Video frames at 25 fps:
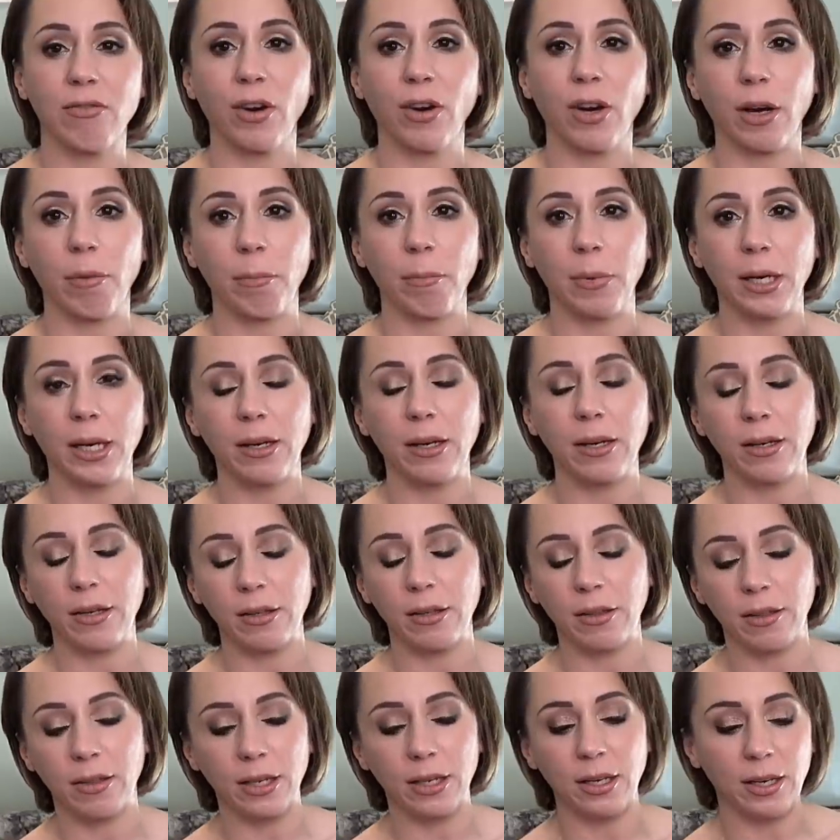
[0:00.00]
from
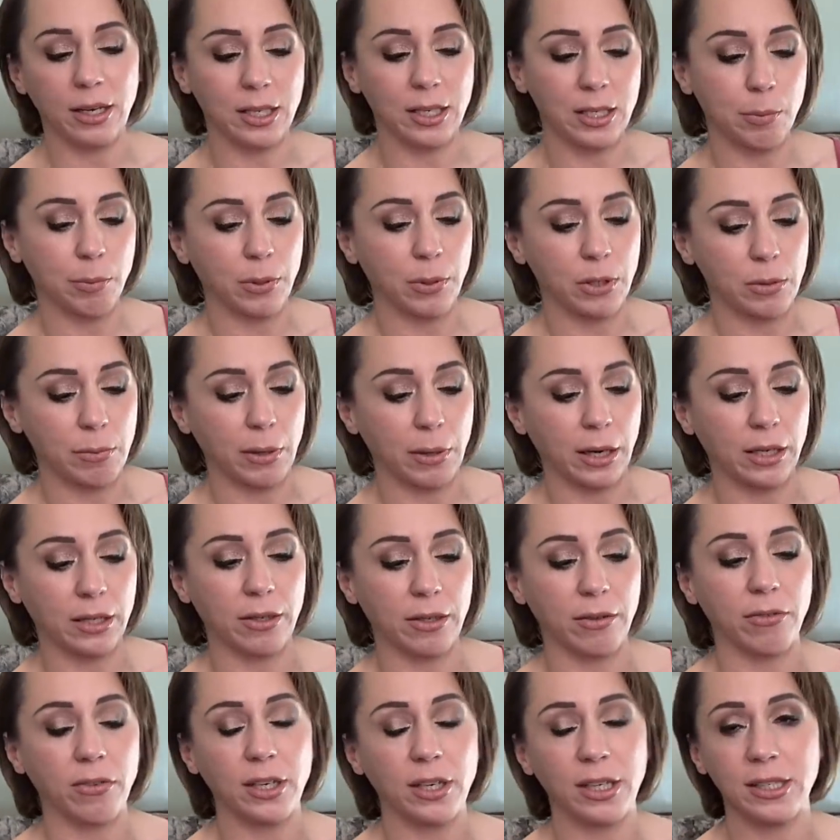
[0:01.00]
his
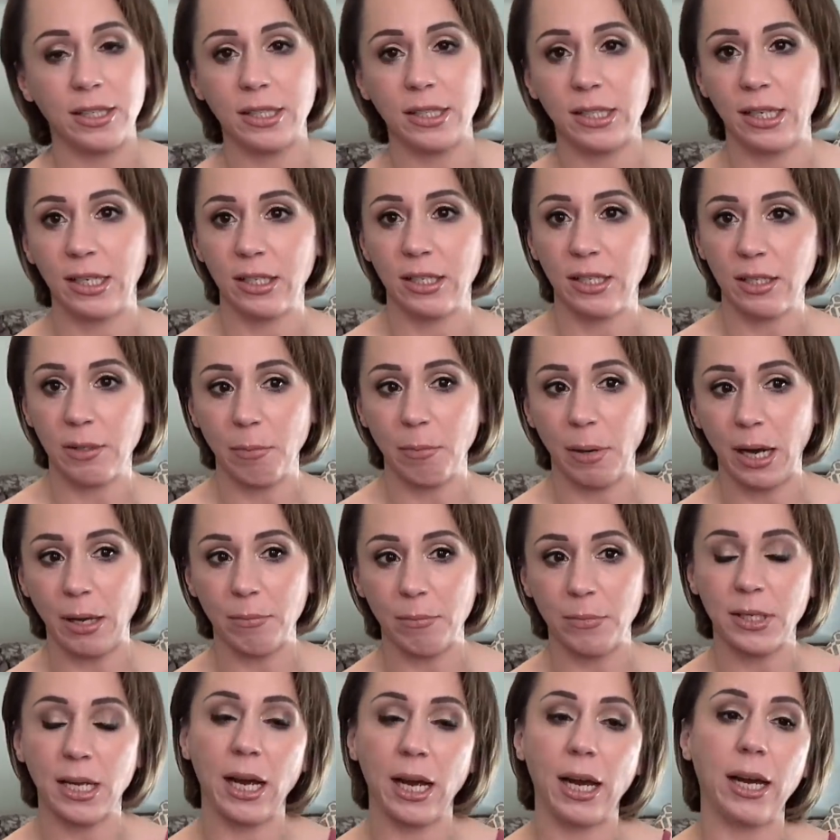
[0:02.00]
perspective, can see his
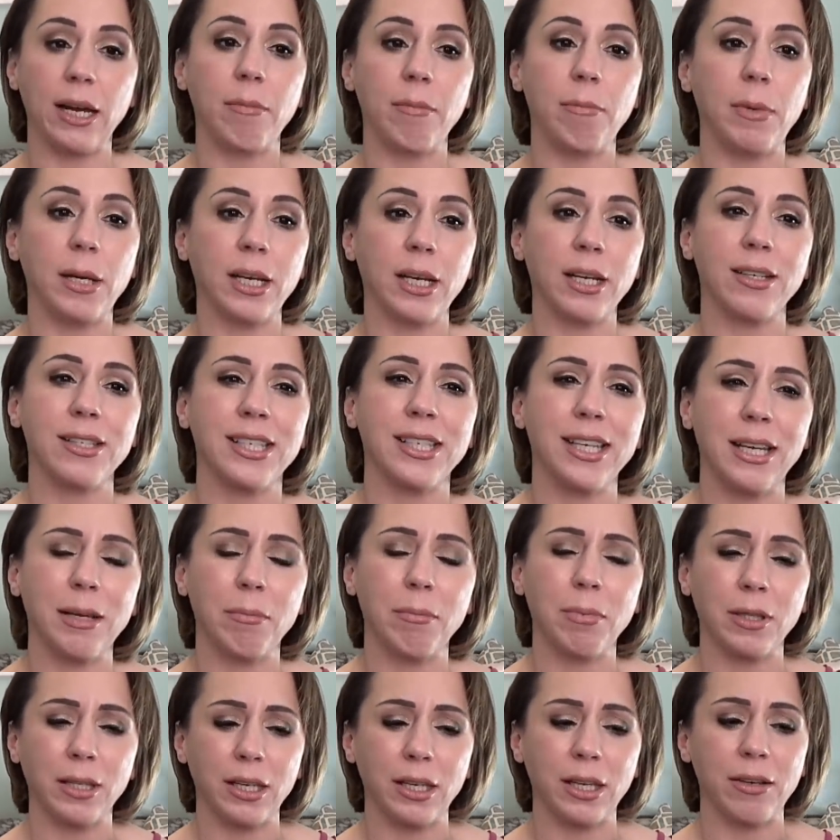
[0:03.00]
mom's side because he
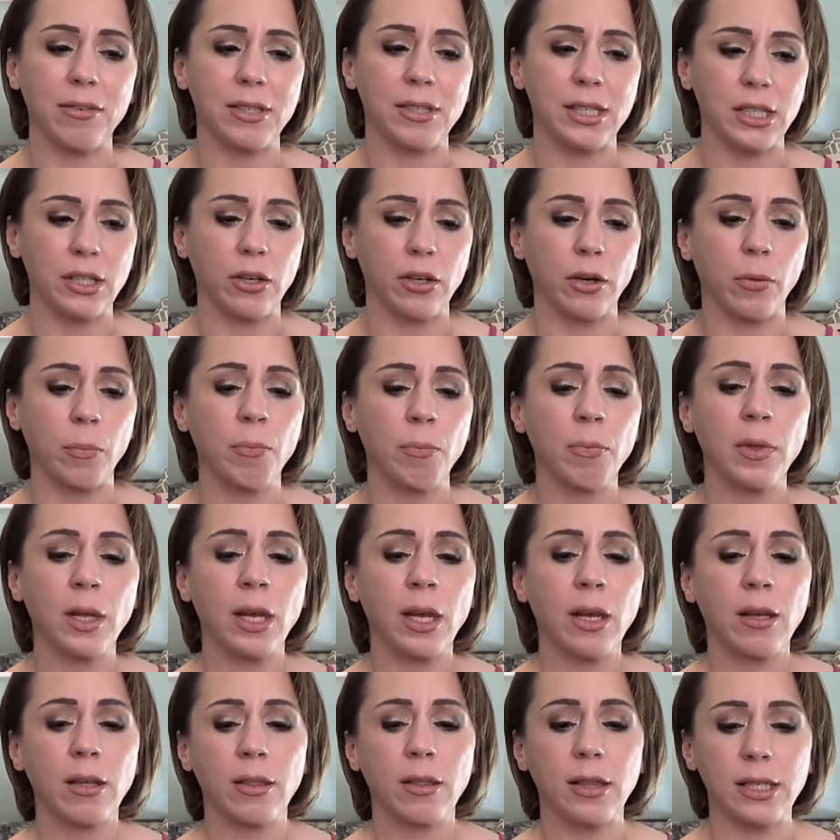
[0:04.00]
believes, you know,
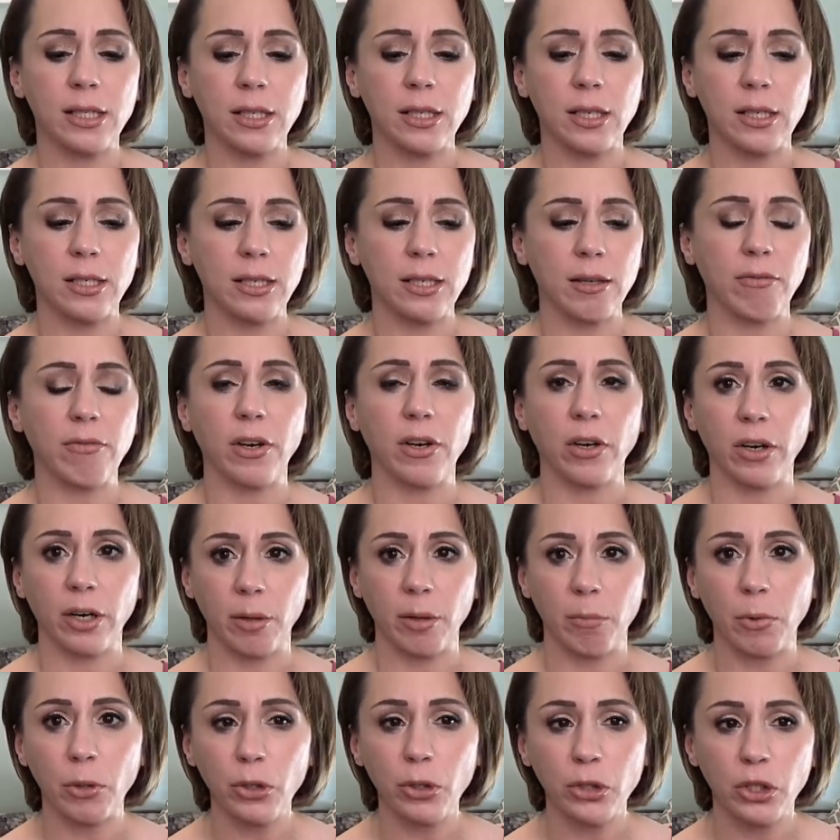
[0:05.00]
this is very
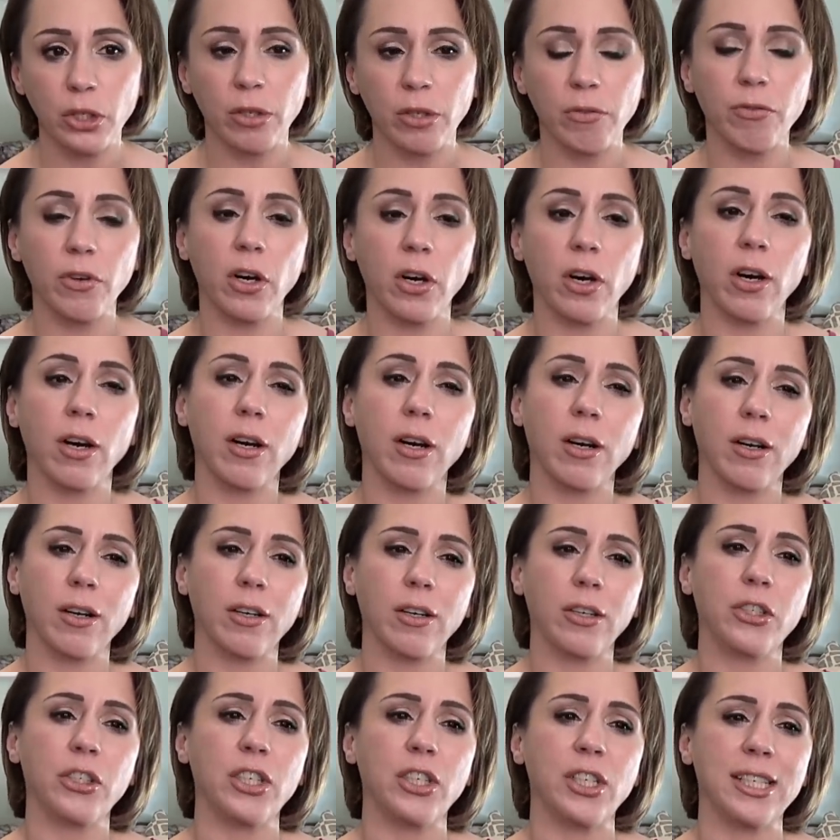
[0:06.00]
emotional for
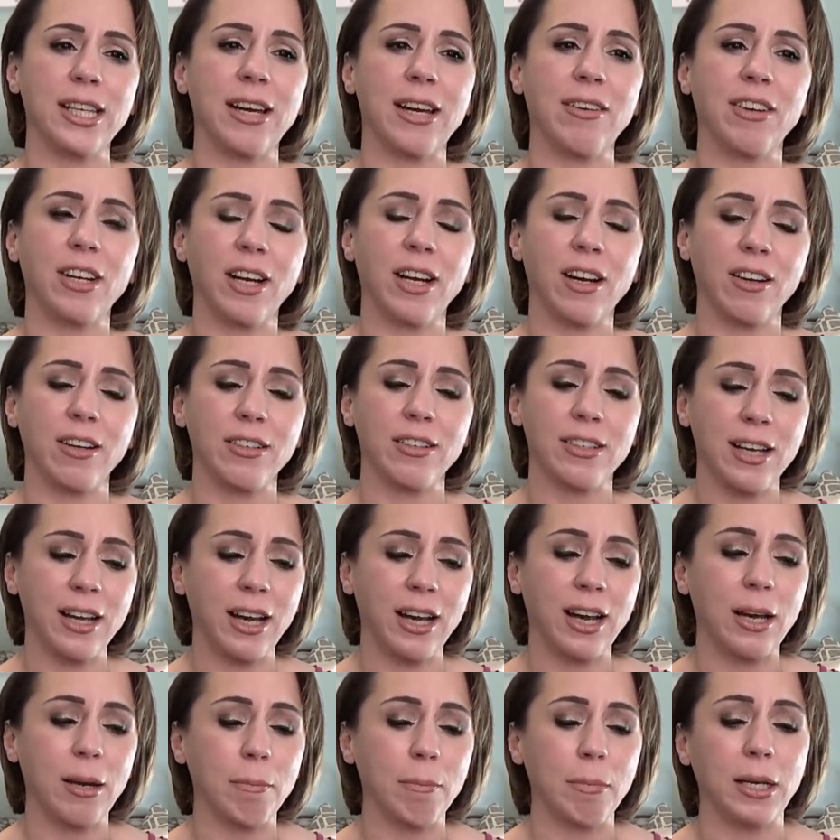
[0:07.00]
her. She's having a hard
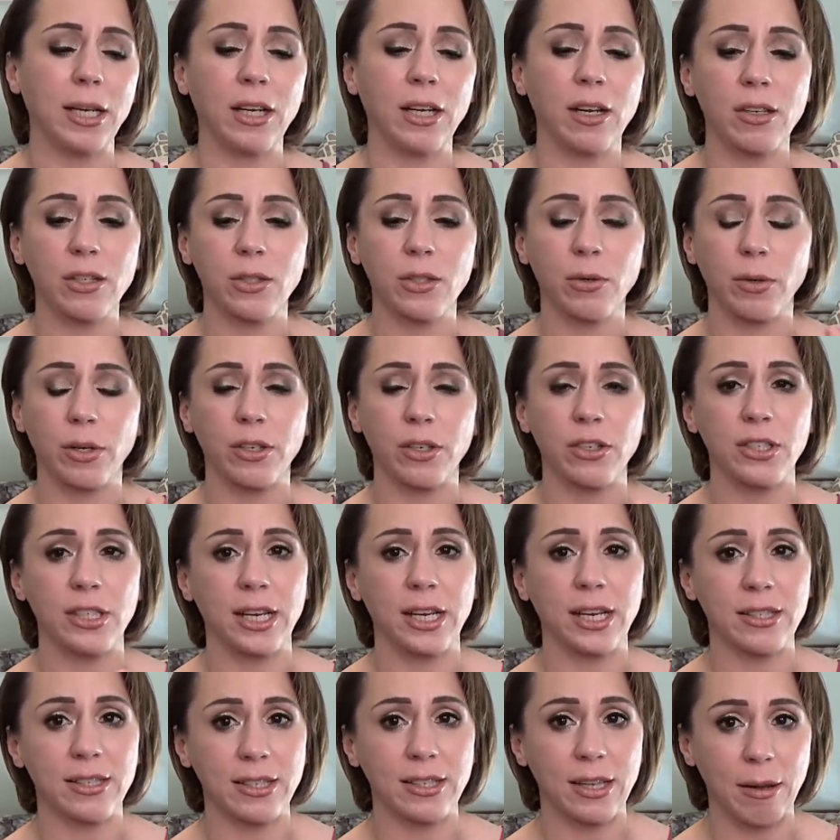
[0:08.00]
time, but he also
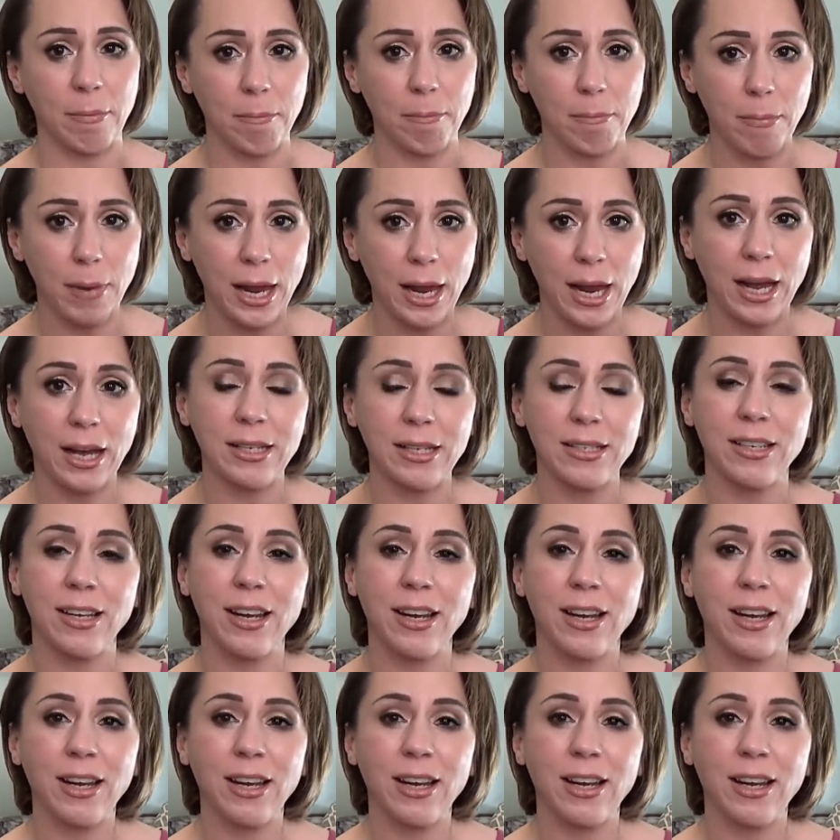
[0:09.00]
understands that Matt